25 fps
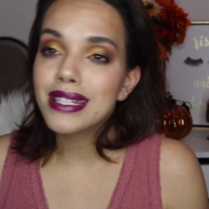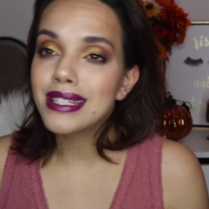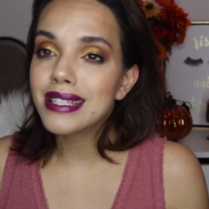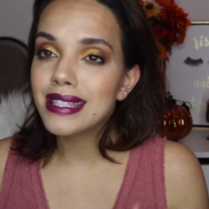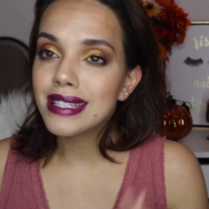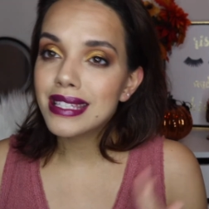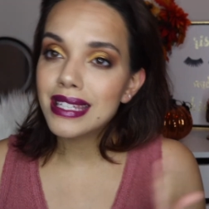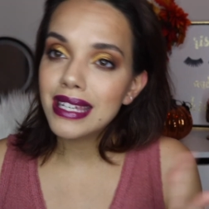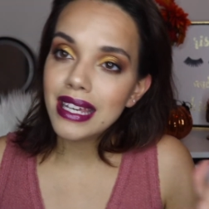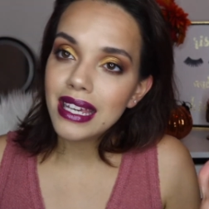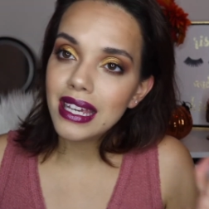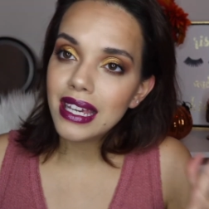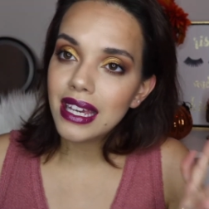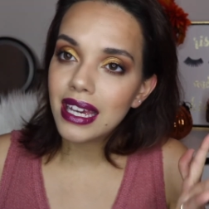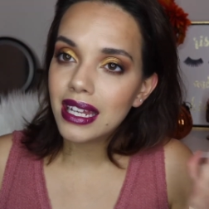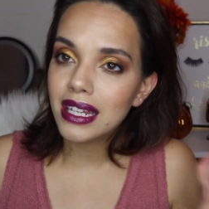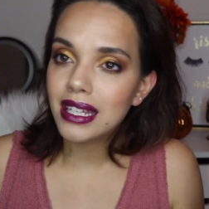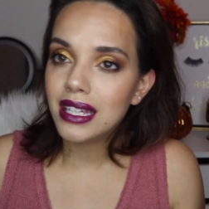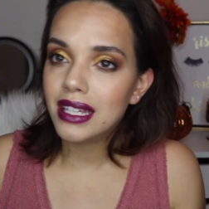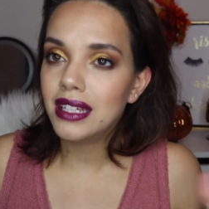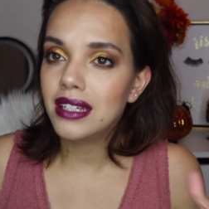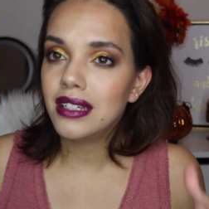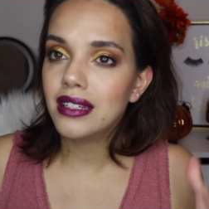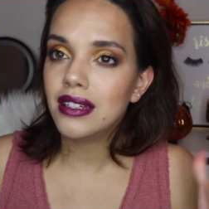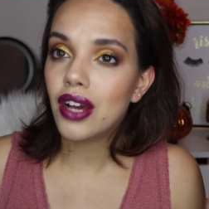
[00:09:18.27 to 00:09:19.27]
seeing
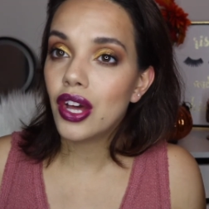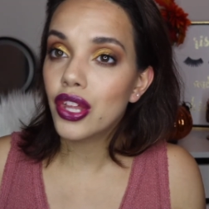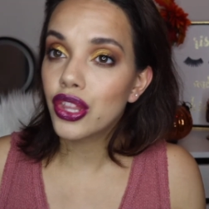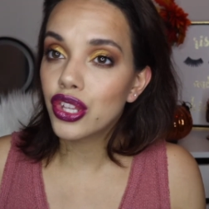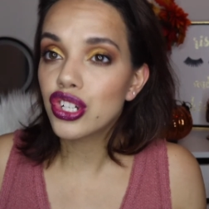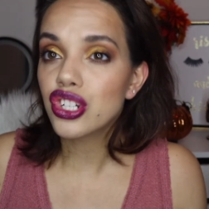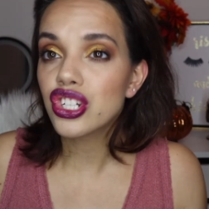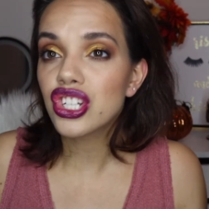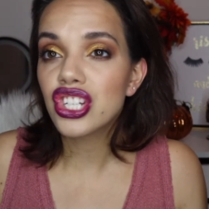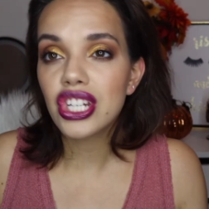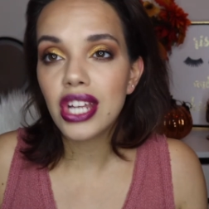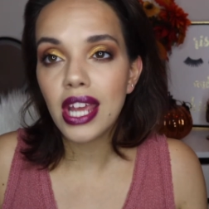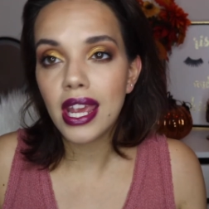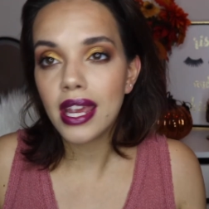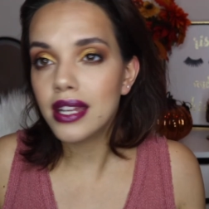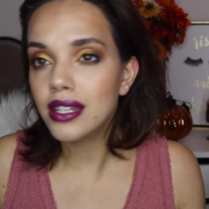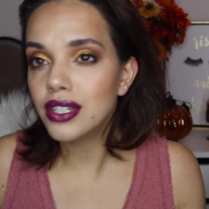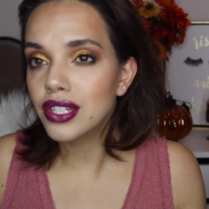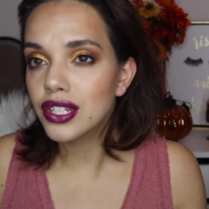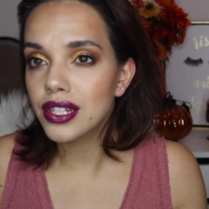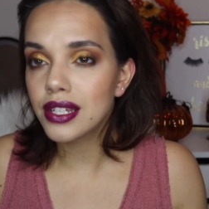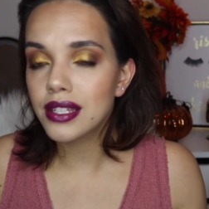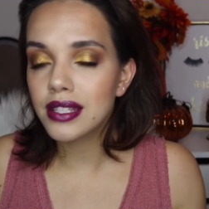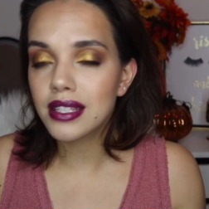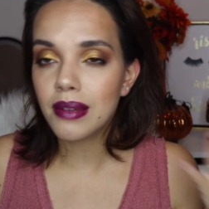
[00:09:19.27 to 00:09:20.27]
any other
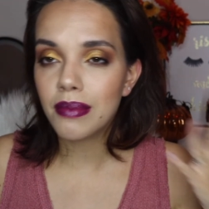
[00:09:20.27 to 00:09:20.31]
changes.